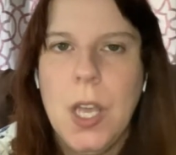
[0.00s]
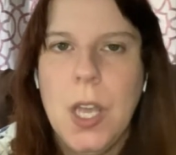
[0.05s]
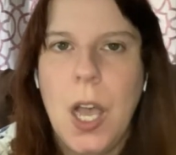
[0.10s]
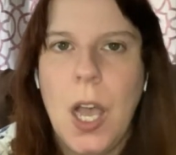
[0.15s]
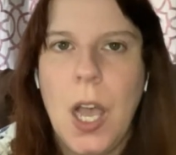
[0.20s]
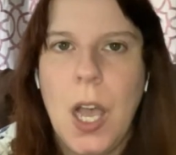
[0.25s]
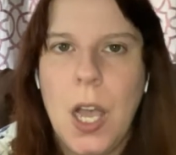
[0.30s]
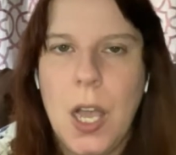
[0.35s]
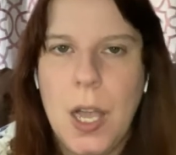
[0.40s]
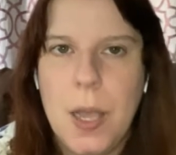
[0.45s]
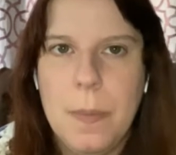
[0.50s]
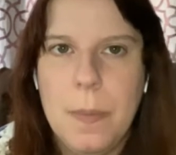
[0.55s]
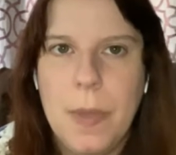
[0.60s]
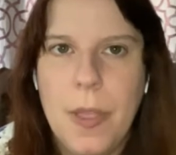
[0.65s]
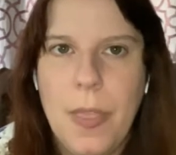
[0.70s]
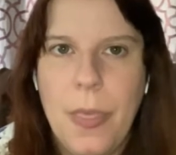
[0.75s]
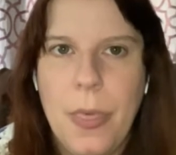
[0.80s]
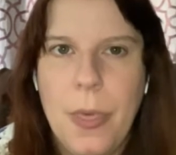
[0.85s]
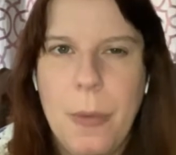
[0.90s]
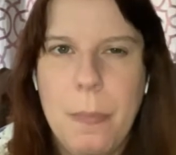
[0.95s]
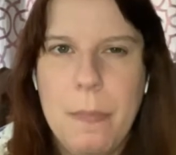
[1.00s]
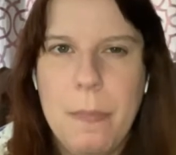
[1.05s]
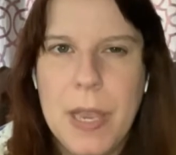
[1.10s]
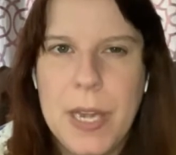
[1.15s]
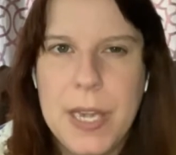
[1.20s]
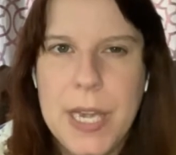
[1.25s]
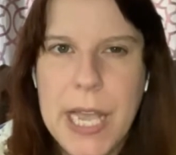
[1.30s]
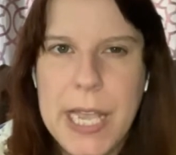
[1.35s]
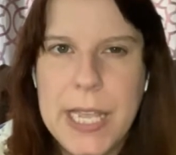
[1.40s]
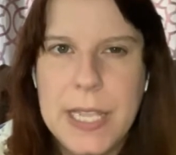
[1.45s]
The
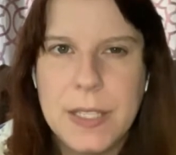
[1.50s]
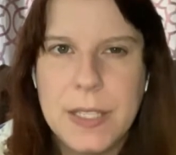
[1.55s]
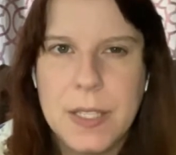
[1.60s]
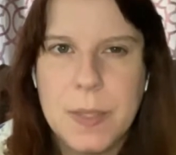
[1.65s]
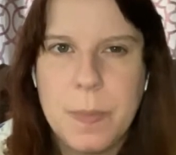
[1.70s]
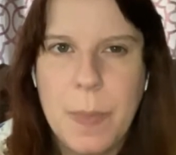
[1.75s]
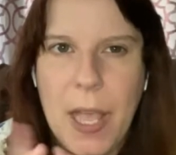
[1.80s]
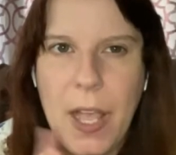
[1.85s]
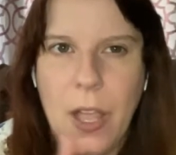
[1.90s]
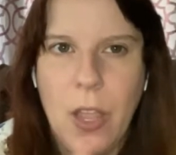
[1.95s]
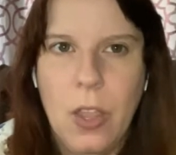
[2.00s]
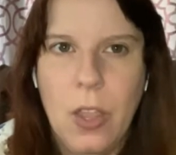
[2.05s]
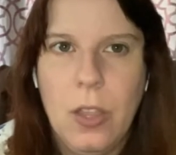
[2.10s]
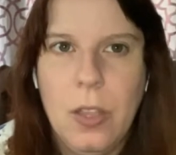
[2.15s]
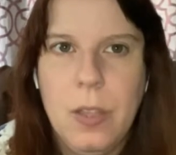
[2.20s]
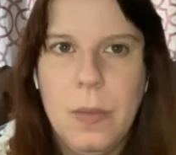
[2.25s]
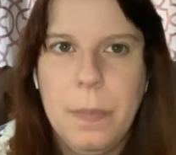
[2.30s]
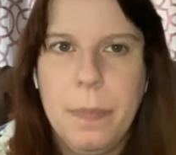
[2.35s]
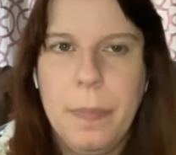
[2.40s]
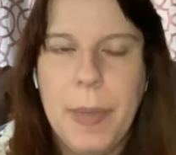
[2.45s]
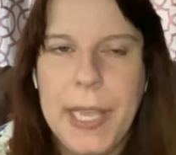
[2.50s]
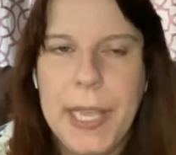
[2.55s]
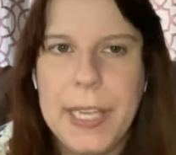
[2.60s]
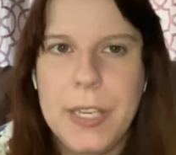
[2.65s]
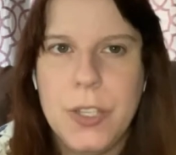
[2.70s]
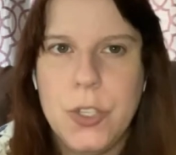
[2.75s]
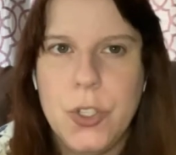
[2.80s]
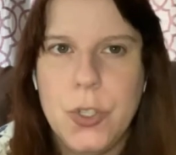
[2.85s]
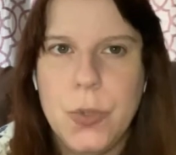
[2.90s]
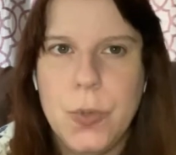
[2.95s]
Midnight Spell by
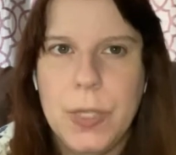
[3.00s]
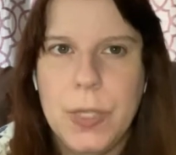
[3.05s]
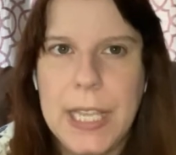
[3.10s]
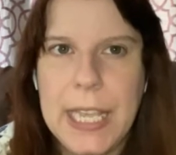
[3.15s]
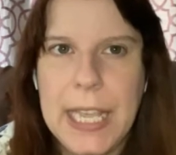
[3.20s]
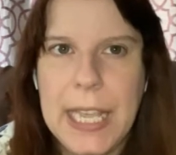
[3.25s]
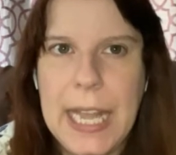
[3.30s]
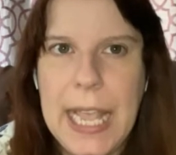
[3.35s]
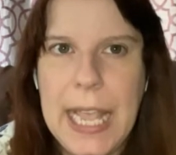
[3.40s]
Juliana